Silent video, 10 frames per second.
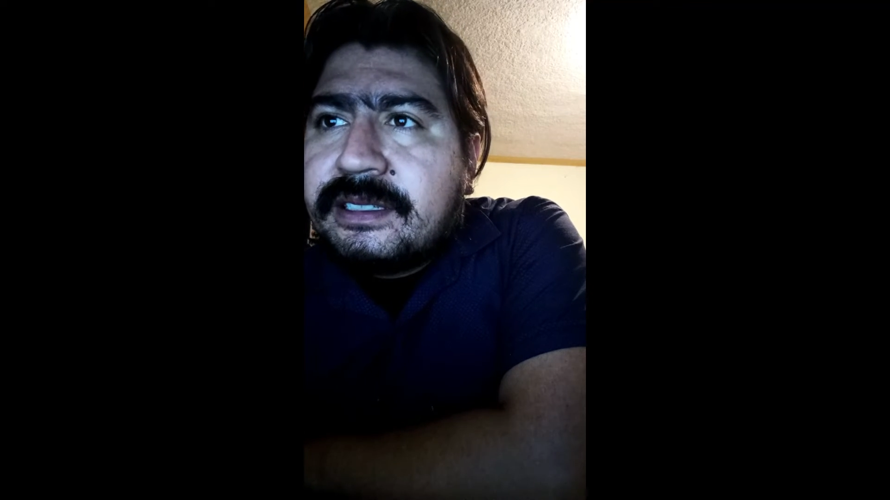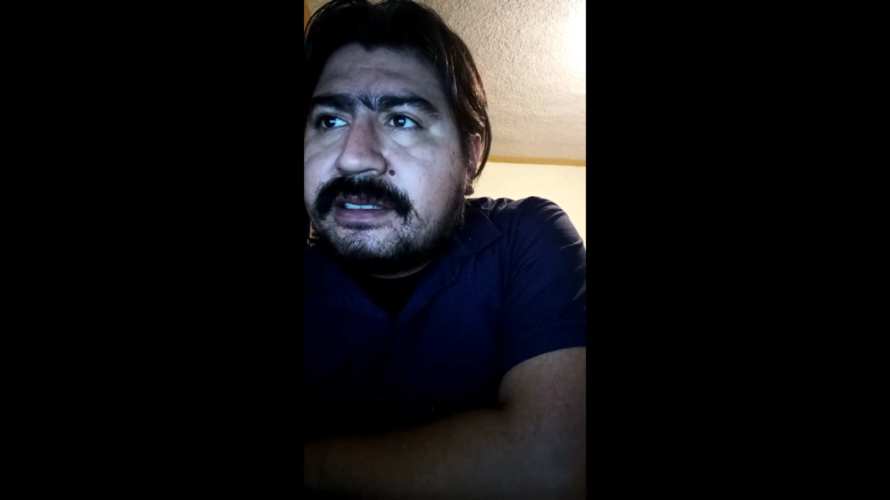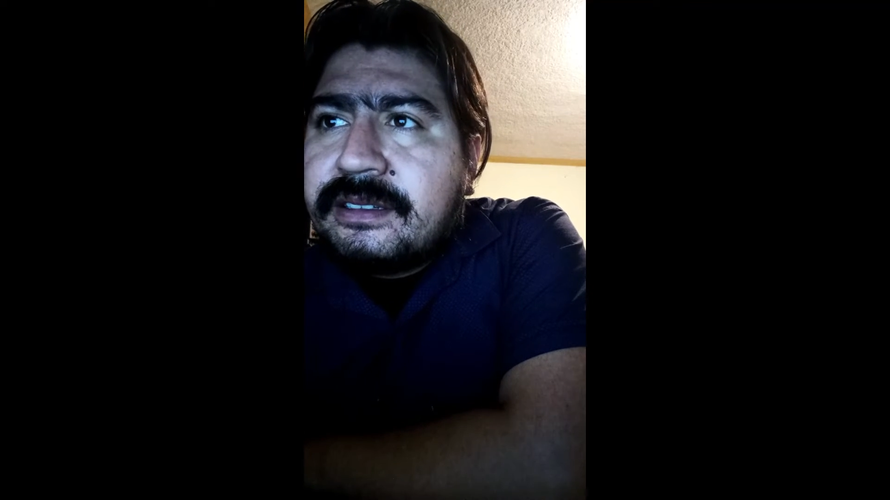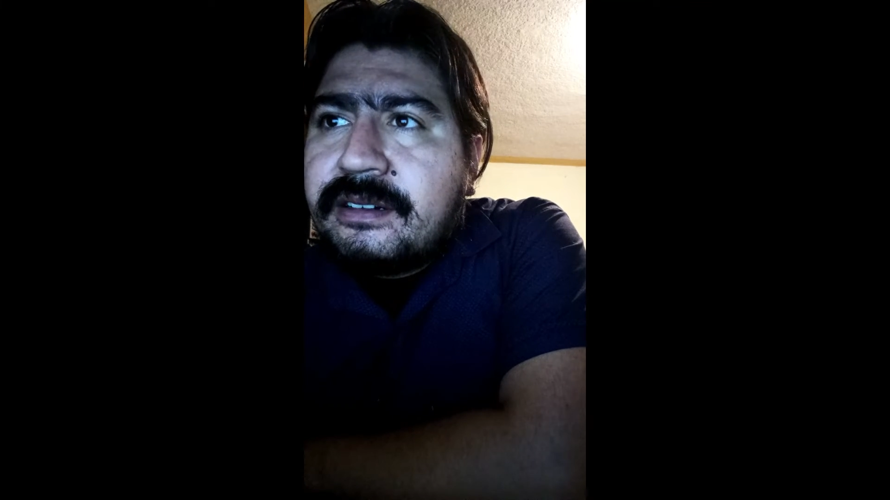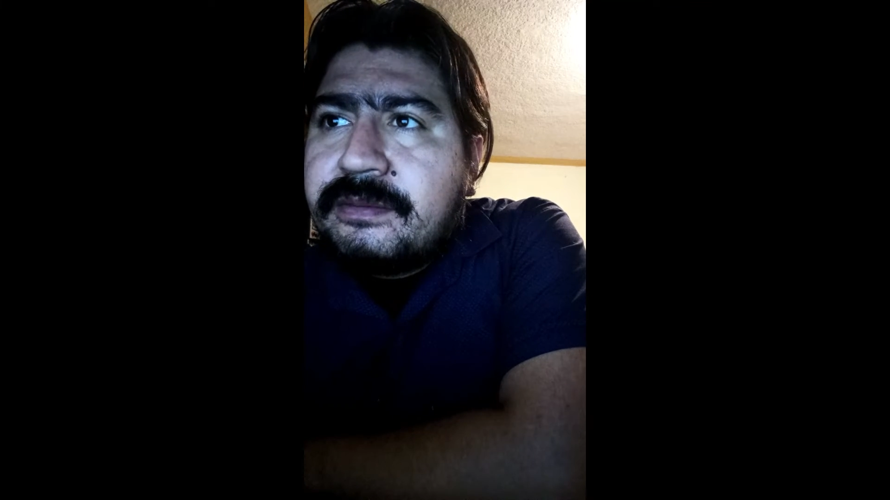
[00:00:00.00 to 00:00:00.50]

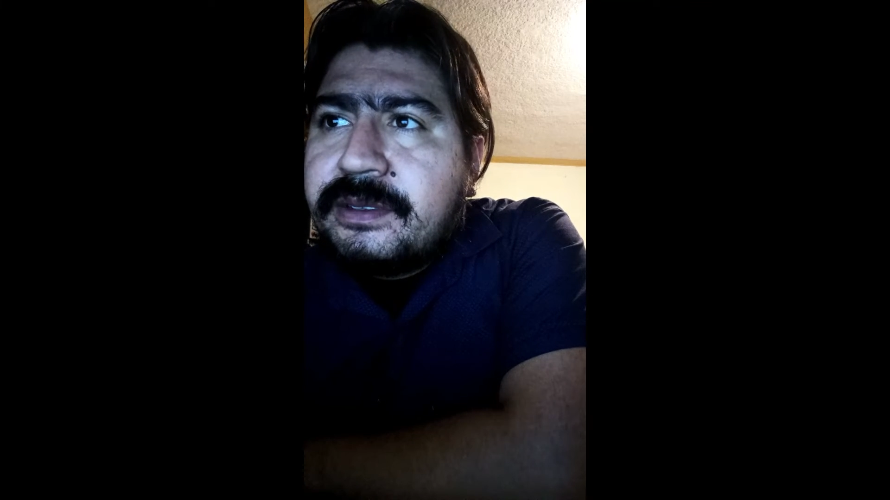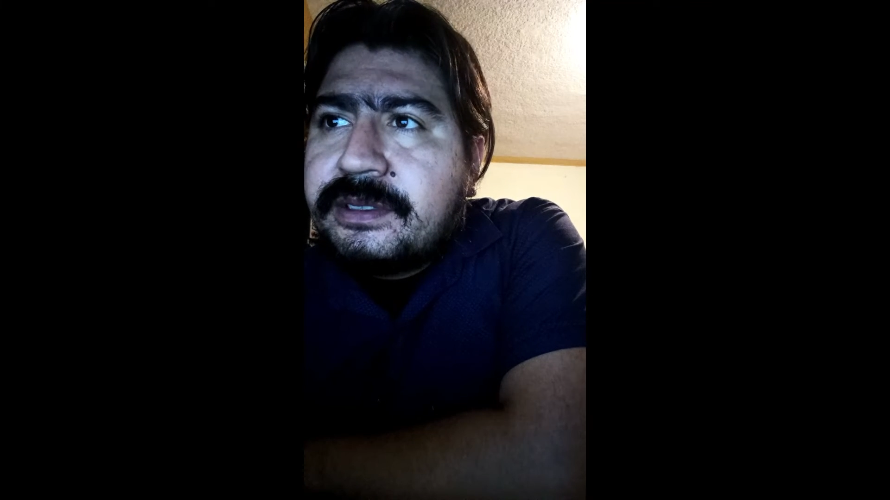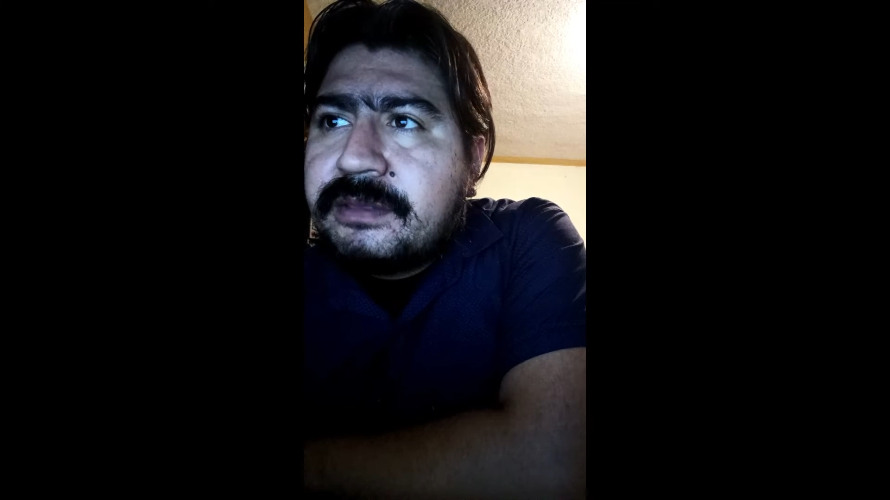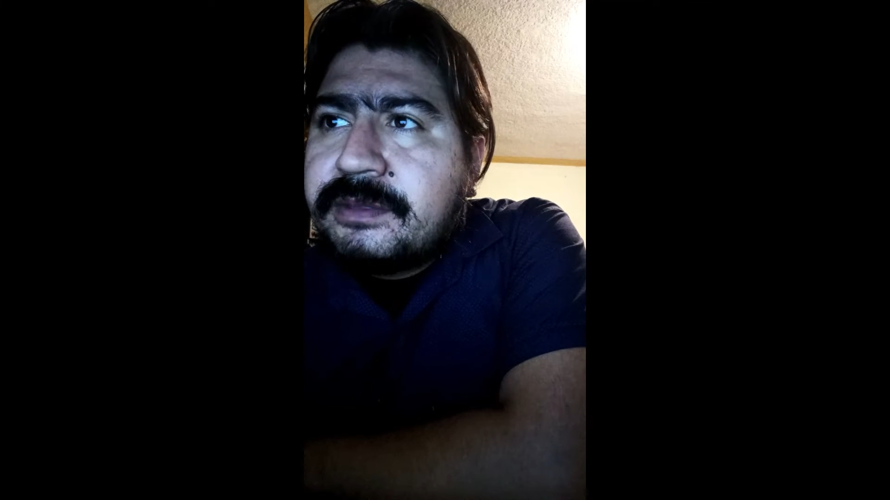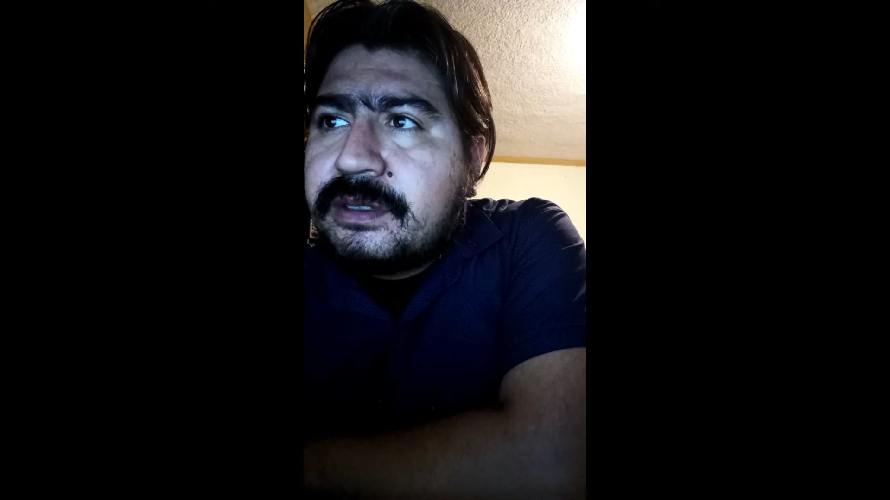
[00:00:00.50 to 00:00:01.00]
is there are
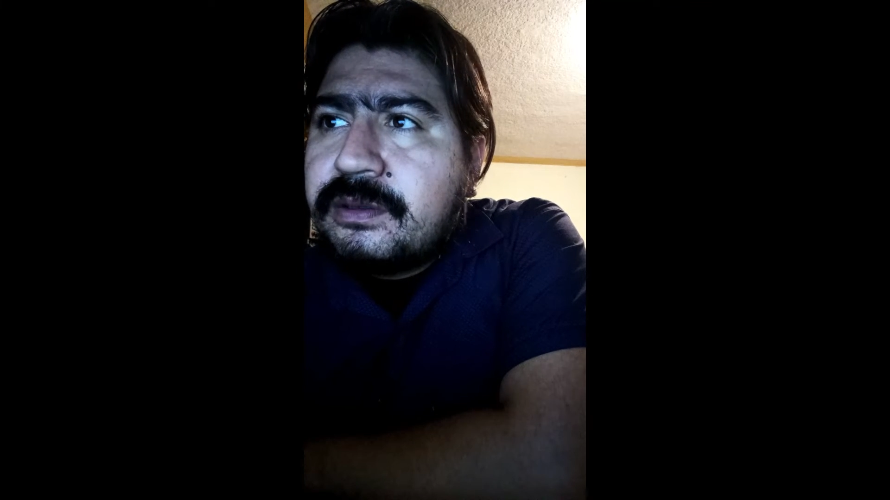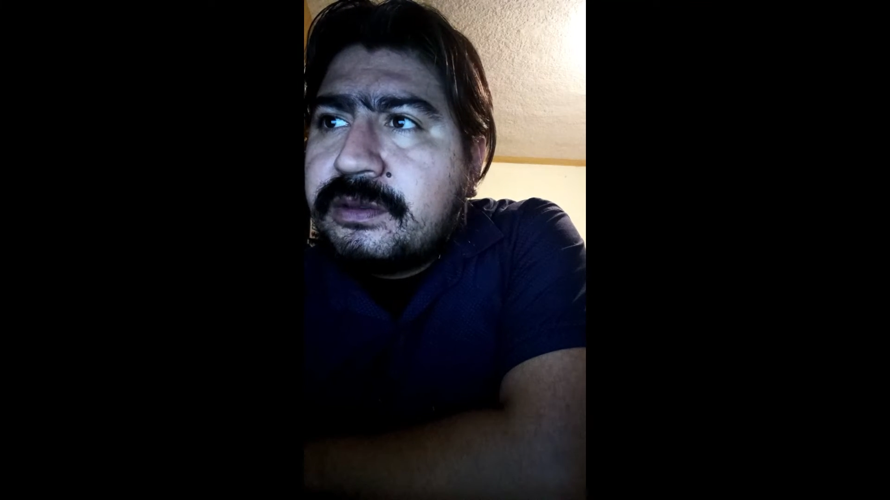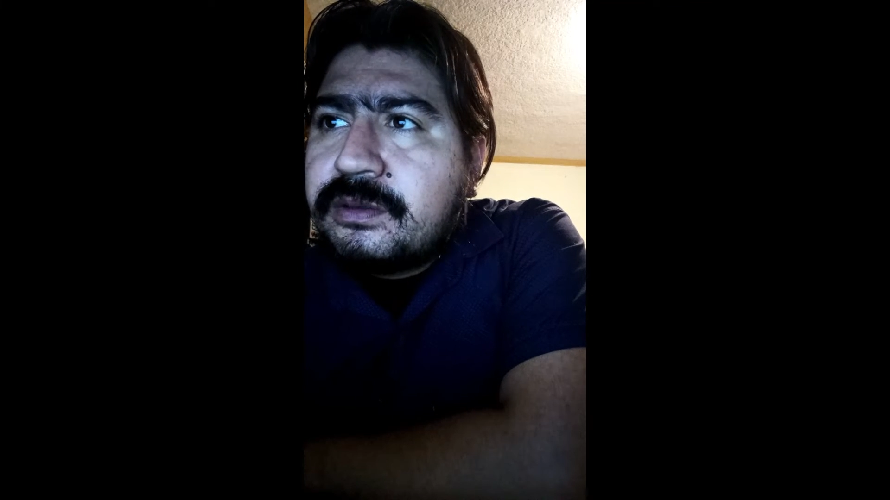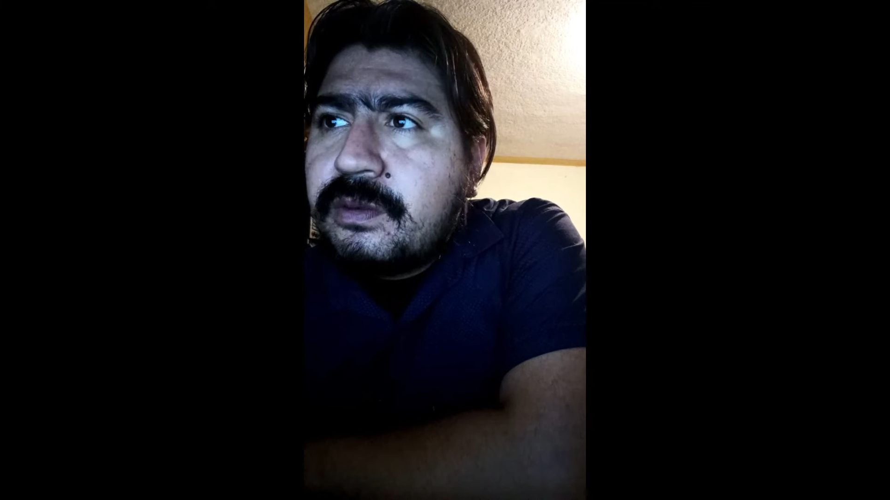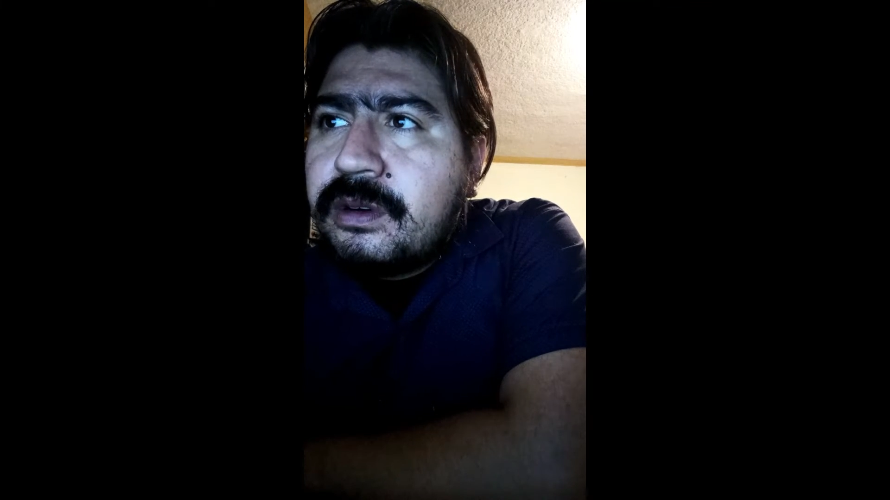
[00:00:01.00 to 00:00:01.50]
museums
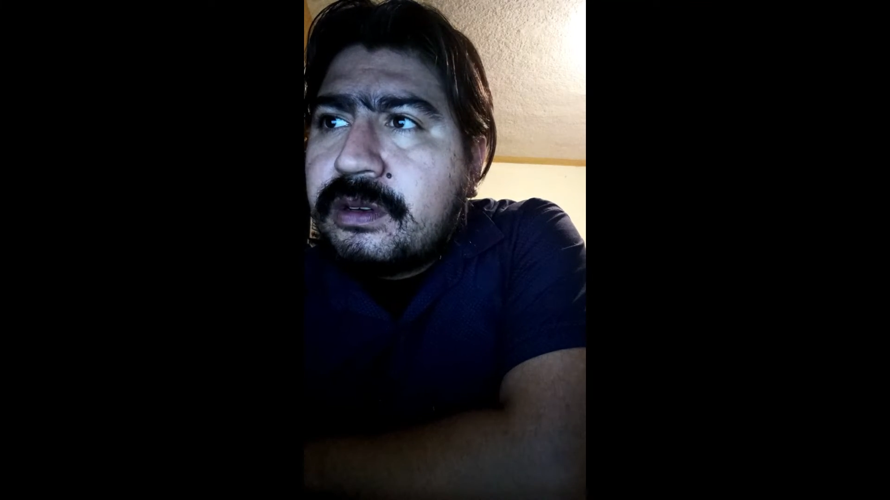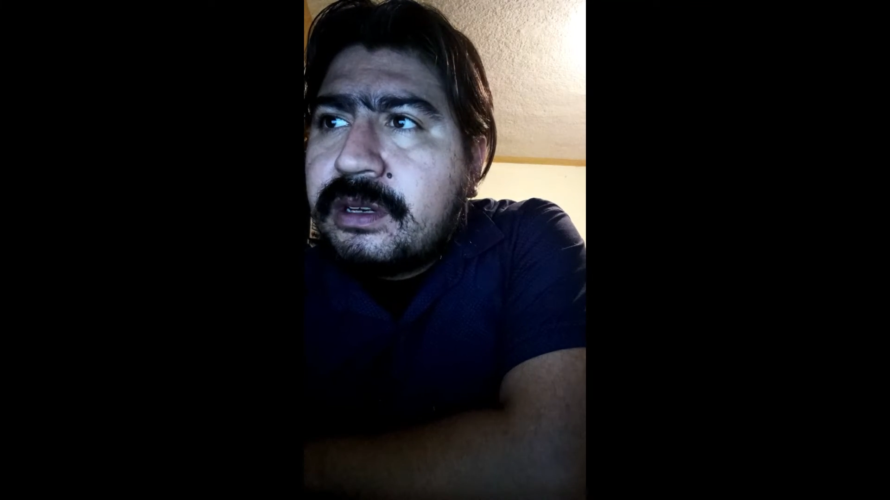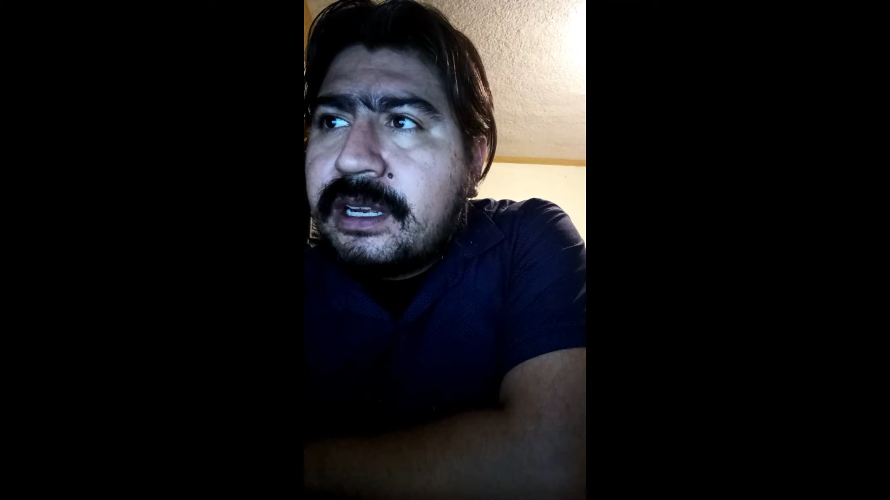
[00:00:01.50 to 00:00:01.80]
whose work